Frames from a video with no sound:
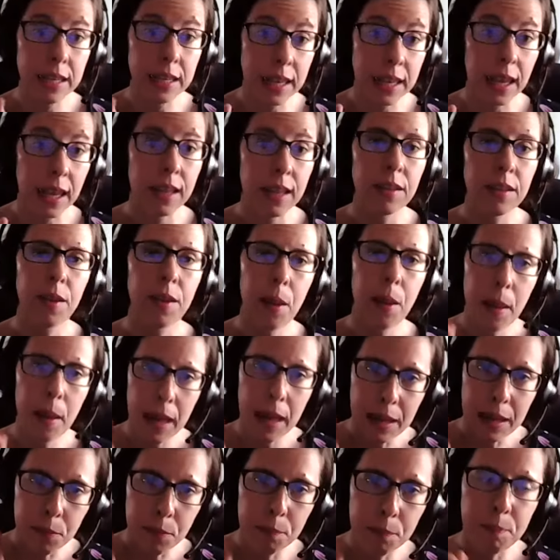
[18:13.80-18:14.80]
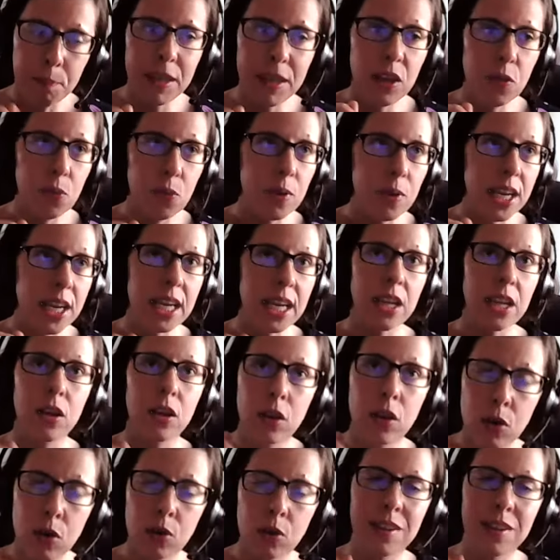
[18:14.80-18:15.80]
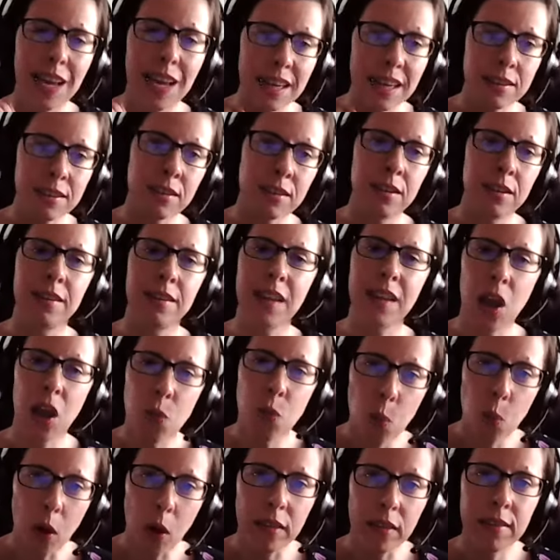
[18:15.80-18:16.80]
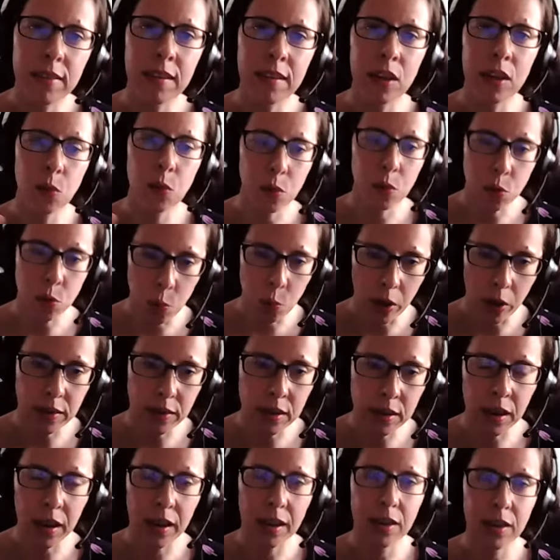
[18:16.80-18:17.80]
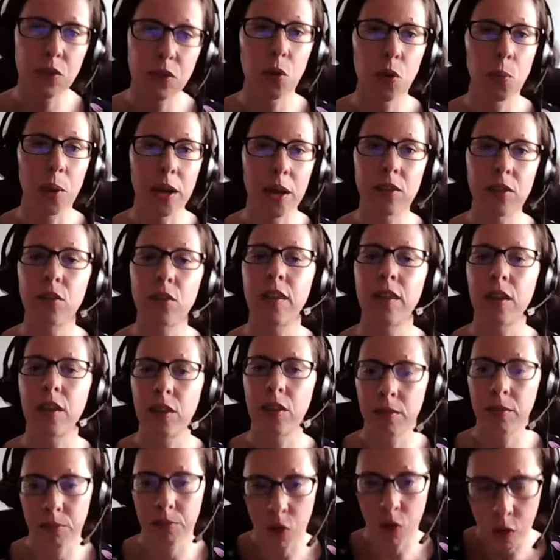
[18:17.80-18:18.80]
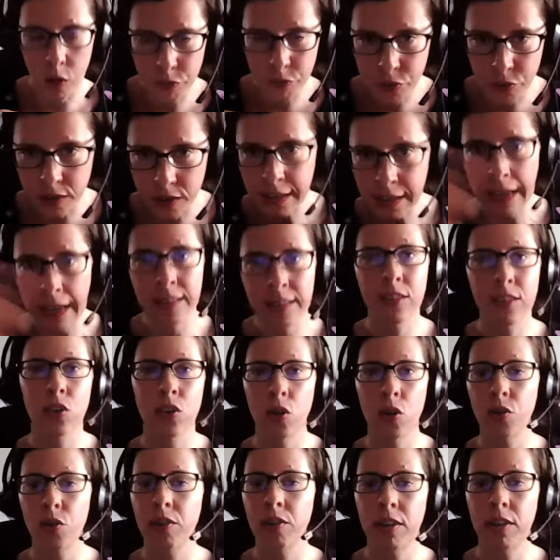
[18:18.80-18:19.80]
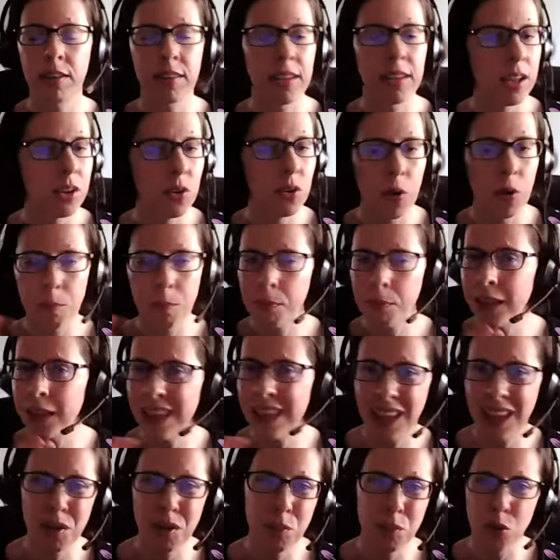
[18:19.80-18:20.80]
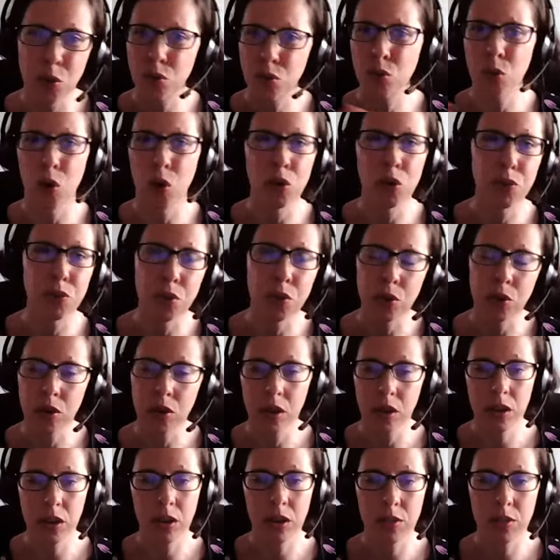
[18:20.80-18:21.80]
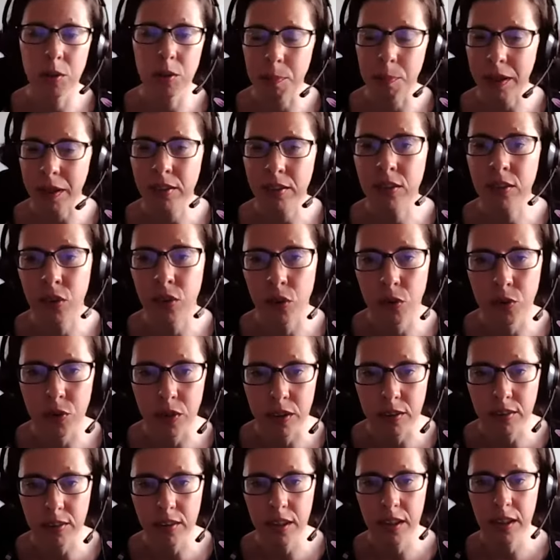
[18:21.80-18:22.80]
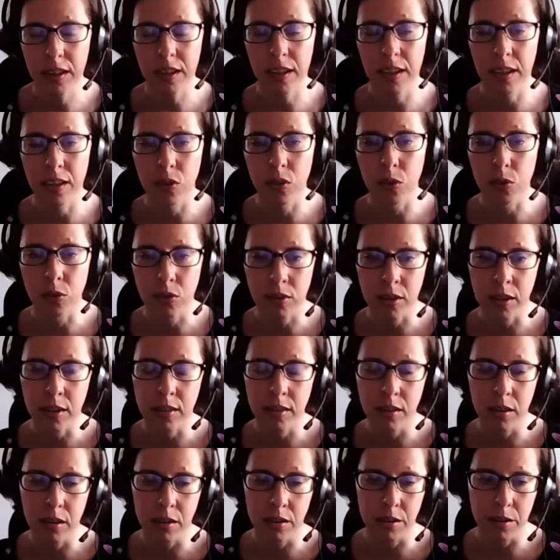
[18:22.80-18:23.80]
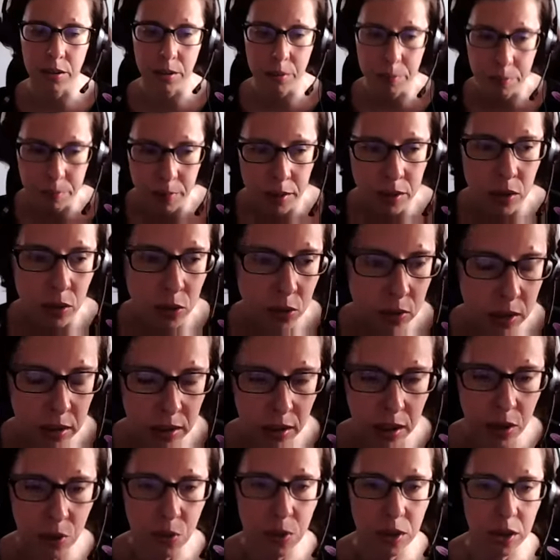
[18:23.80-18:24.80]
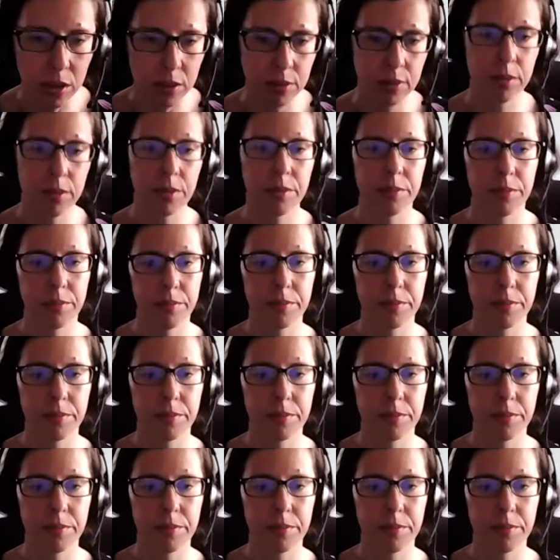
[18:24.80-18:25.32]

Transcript: again, be really good, excellent in one thing with one client, rather than offer 10 services and not being able to offer the best service in those 10 areas.